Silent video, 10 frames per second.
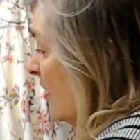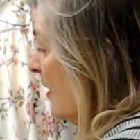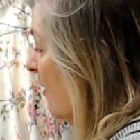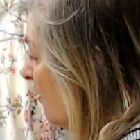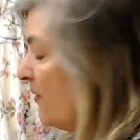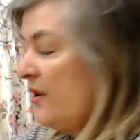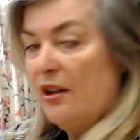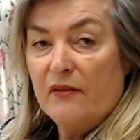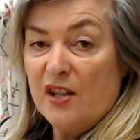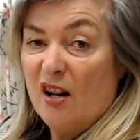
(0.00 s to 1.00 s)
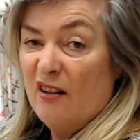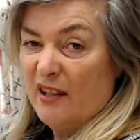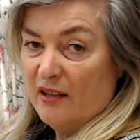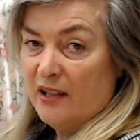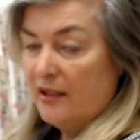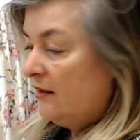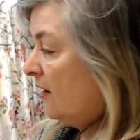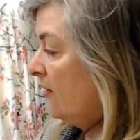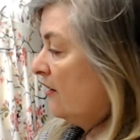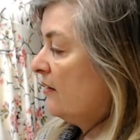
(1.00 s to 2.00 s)
Obviously you have to iron the linen
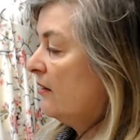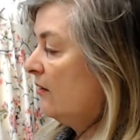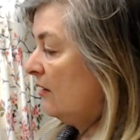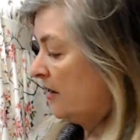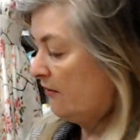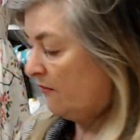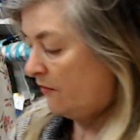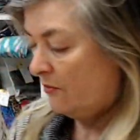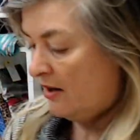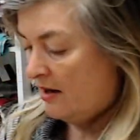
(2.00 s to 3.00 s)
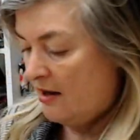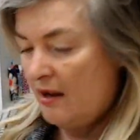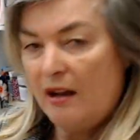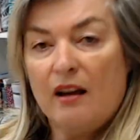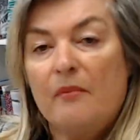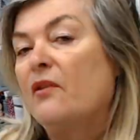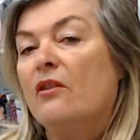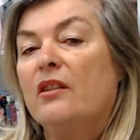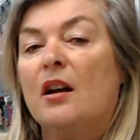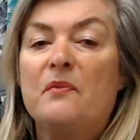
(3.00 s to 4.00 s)
though, that's the only downfall. I've got a
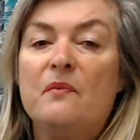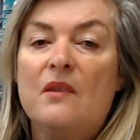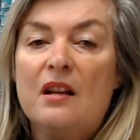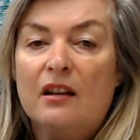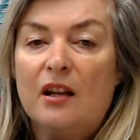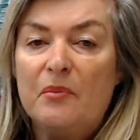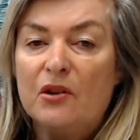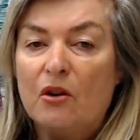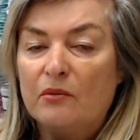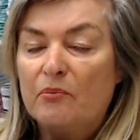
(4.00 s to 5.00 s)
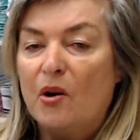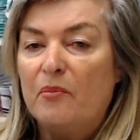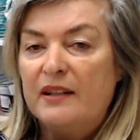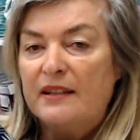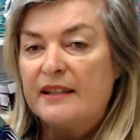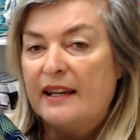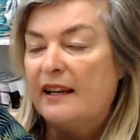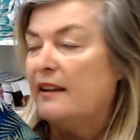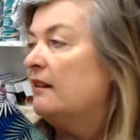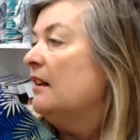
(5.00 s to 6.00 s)
couple of cotton poplins
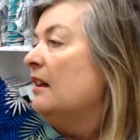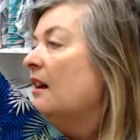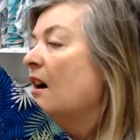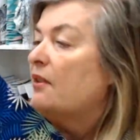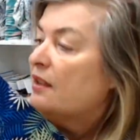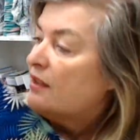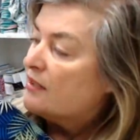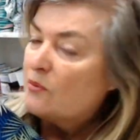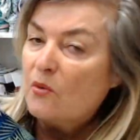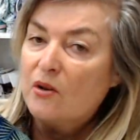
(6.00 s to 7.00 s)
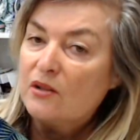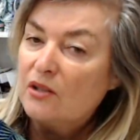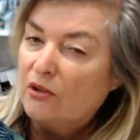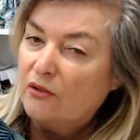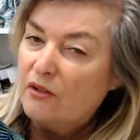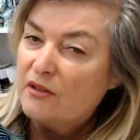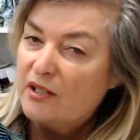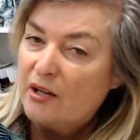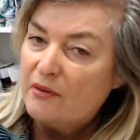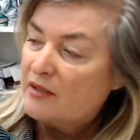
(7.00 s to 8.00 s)
here. I think this is what a lot of the
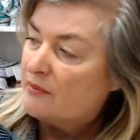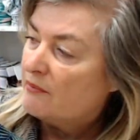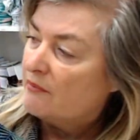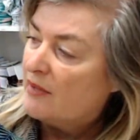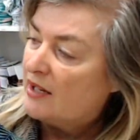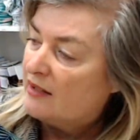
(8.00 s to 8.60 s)
sewers made their